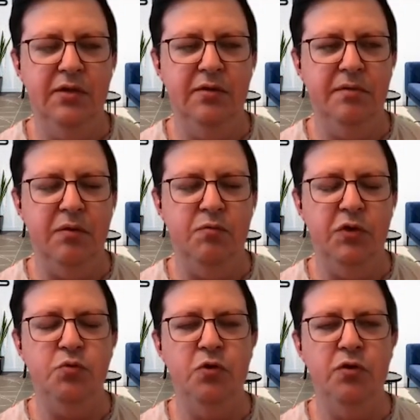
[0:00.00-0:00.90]
you
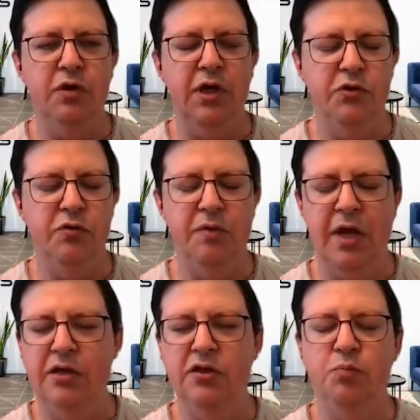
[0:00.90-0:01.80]
much more with your
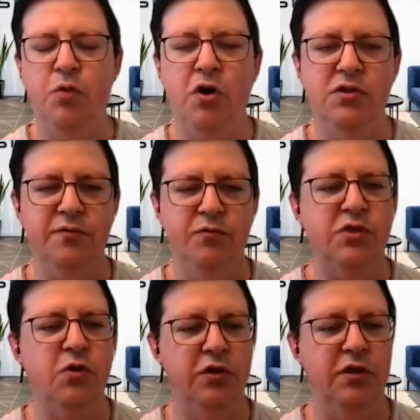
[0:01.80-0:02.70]
hand on the pulse of
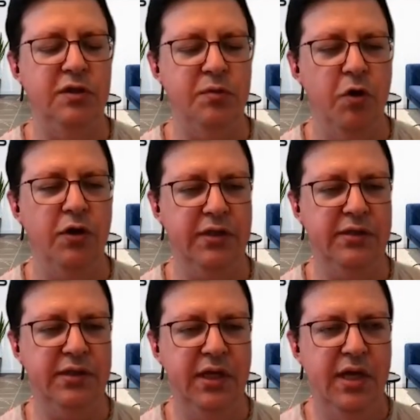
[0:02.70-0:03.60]
what's going on in the
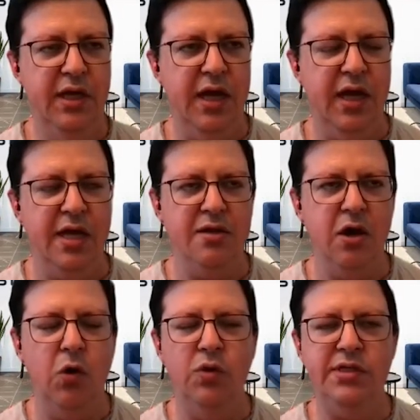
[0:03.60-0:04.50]
market
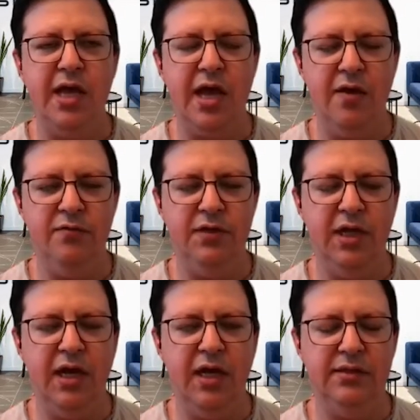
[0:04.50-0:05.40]
and always have
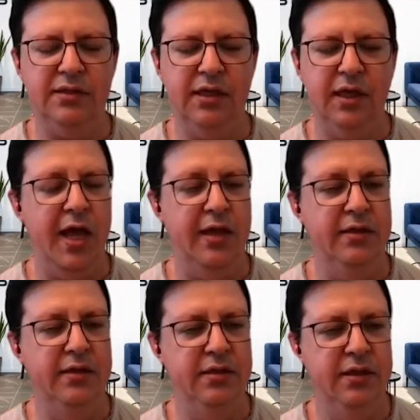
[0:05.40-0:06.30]
that
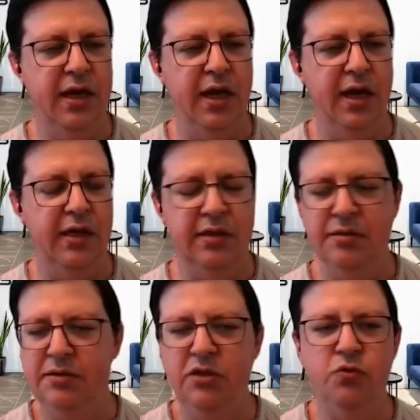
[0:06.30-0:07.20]
plan uh,
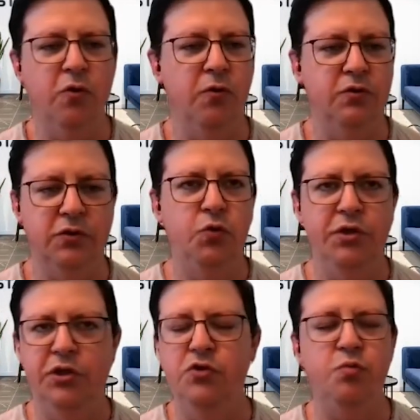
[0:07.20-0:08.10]
in the drawer to
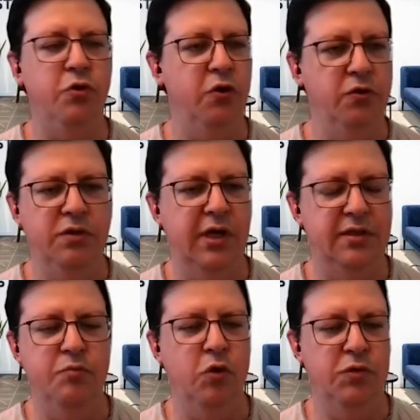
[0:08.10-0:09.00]
reduce burn
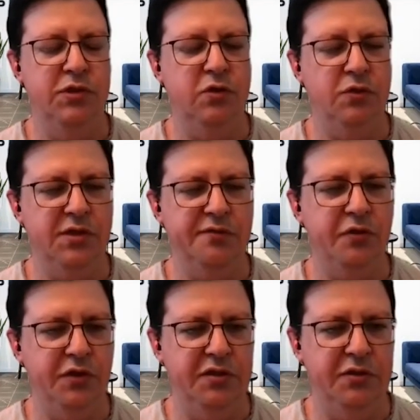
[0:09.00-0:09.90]
at the moment's notice
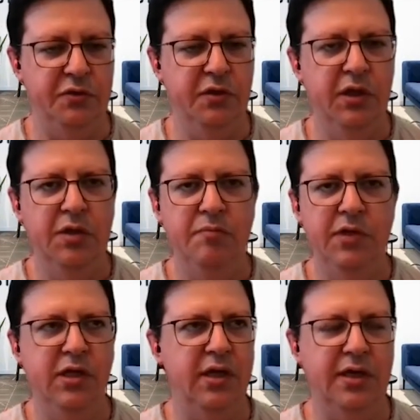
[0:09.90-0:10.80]
if you need to
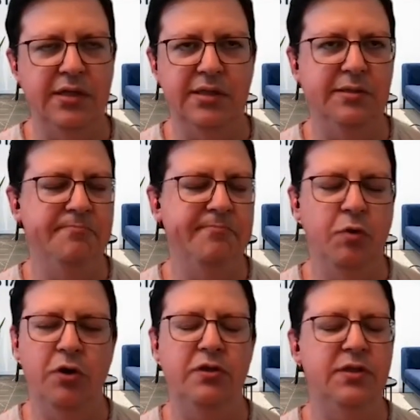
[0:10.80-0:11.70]
because the
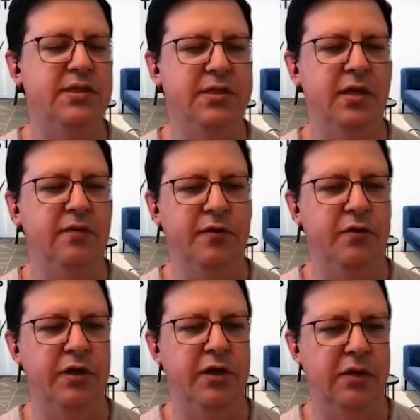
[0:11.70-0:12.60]
market is still
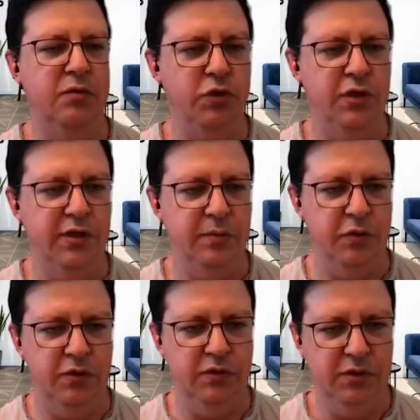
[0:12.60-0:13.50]
very
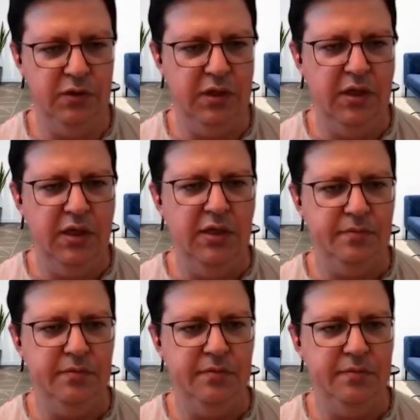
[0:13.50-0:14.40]
unpredictable.
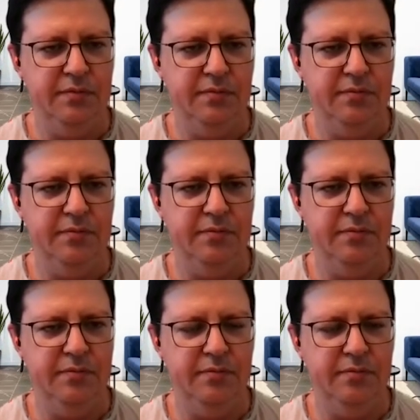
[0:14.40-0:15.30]
How important you
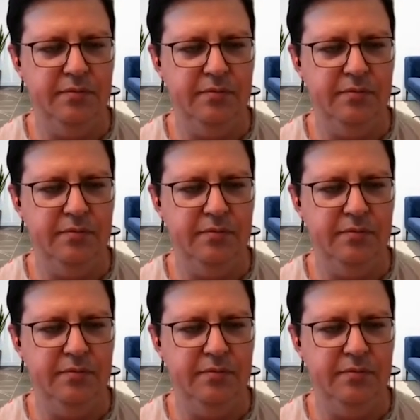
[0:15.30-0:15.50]
mentioned